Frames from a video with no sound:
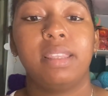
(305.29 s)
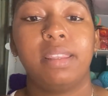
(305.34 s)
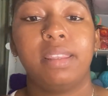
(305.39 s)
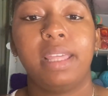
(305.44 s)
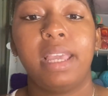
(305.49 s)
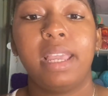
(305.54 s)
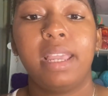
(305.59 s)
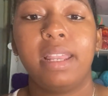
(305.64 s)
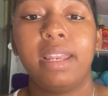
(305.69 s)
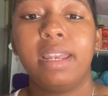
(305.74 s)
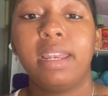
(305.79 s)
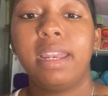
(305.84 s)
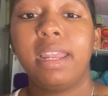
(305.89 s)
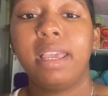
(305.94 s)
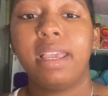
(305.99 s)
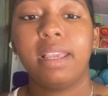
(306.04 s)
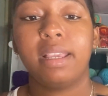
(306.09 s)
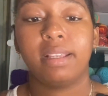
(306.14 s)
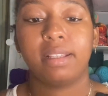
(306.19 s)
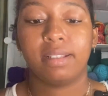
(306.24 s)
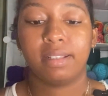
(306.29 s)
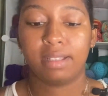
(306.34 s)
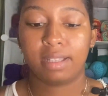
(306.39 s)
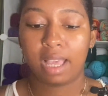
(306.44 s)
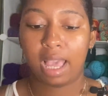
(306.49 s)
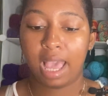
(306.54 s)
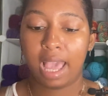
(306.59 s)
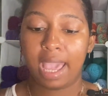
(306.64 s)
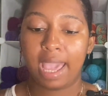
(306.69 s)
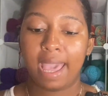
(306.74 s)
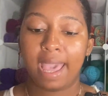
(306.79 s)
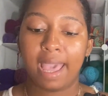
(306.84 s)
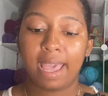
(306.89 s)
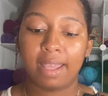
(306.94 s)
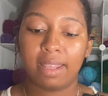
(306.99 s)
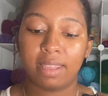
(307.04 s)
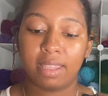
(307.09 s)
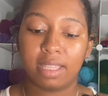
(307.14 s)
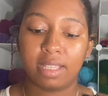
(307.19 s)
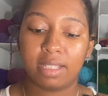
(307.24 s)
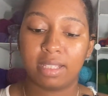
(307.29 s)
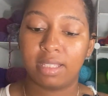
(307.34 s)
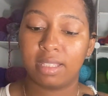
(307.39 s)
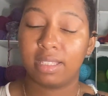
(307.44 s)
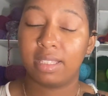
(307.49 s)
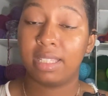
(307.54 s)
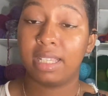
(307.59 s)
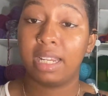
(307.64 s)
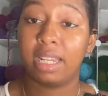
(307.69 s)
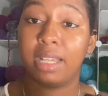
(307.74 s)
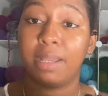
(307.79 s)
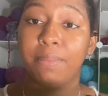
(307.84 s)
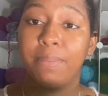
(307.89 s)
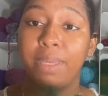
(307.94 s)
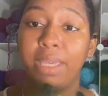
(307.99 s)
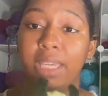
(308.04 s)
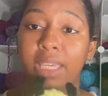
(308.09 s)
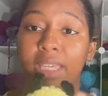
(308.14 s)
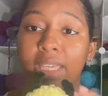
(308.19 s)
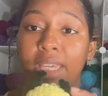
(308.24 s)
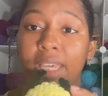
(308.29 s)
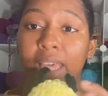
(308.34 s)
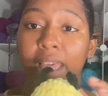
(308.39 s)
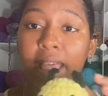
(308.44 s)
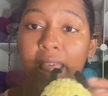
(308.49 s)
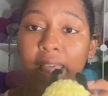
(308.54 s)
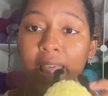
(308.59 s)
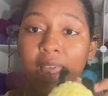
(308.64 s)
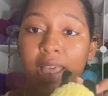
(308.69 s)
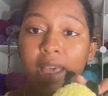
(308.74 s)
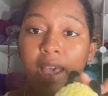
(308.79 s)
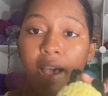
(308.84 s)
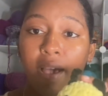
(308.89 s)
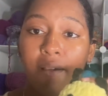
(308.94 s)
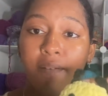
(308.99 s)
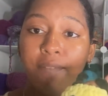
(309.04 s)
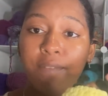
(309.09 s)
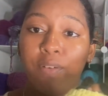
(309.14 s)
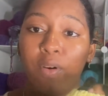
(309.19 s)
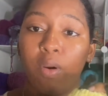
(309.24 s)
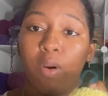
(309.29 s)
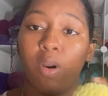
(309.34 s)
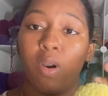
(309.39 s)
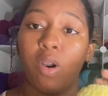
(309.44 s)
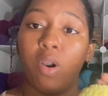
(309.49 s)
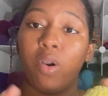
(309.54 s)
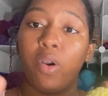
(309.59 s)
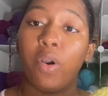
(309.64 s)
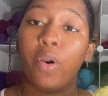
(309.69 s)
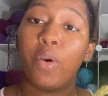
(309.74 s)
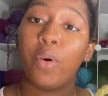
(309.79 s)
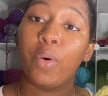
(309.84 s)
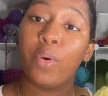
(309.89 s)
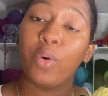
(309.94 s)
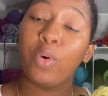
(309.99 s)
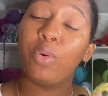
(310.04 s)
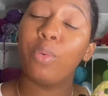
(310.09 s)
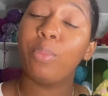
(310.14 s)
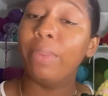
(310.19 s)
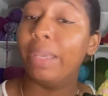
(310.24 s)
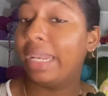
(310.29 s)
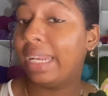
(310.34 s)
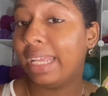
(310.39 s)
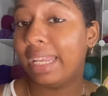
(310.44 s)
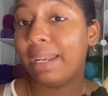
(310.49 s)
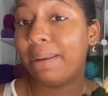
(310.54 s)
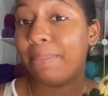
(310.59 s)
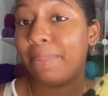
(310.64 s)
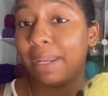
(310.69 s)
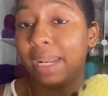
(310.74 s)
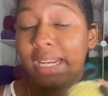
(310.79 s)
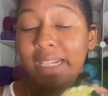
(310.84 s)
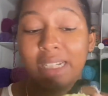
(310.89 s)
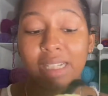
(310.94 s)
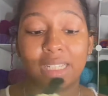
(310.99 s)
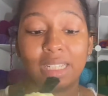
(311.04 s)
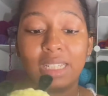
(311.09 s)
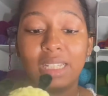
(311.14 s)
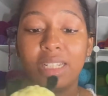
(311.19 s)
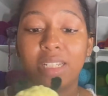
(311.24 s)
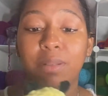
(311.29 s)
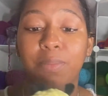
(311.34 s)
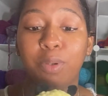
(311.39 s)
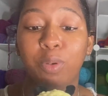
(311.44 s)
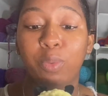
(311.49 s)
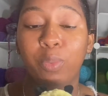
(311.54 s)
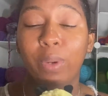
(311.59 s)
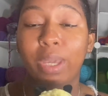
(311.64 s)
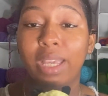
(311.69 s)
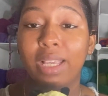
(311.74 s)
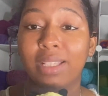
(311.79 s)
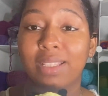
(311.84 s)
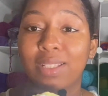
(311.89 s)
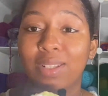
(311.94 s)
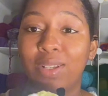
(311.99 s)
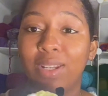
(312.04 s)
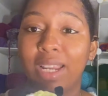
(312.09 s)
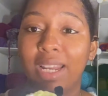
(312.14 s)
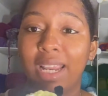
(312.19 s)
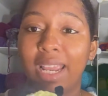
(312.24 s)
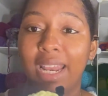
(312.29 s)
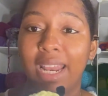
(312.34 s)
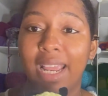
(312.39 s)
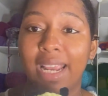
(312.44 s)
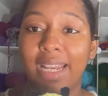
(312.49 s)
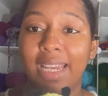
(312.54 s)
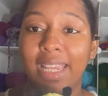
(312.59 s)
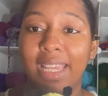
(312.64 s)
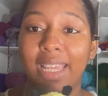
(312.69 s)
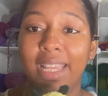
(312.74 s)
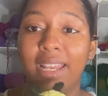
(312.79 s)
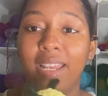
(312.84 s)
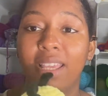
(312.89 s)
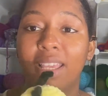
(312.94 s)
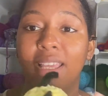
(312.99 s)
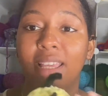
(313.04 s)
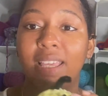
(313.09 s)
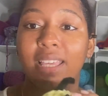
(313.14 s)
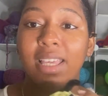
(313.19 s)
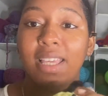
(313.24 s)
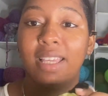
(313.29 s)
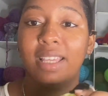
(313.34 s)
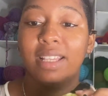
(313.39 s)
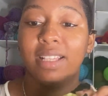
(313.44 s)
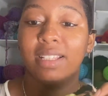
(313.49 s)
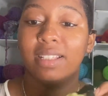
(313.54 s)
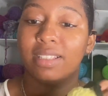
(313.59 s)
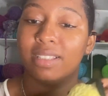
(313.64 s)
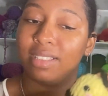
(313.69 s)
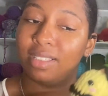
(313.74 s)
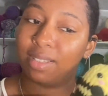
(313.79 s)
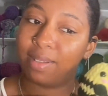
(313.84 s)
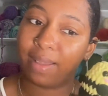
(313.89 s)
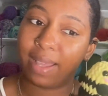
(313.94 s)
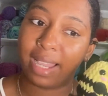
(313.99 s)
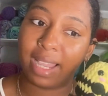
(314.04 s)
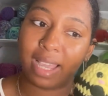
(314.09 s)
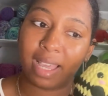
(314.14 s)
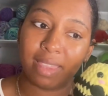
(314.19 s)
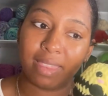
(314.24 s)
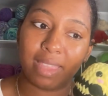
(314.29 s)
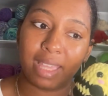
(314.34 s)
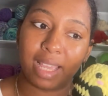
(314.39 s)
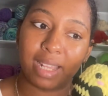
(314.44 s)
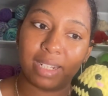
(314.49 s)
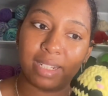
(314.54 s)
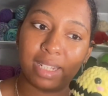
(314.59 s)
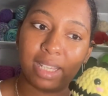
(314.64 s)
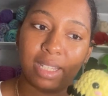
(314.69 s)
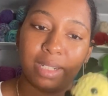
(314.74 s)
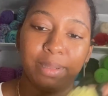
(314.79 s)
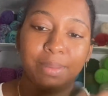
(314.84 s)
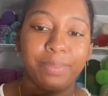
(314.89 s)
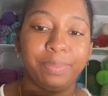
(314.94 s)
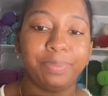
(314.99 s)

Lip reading: Then I had this sitting bee for a whole minute, but I just needed to put wings on it, and I did. So I got that done.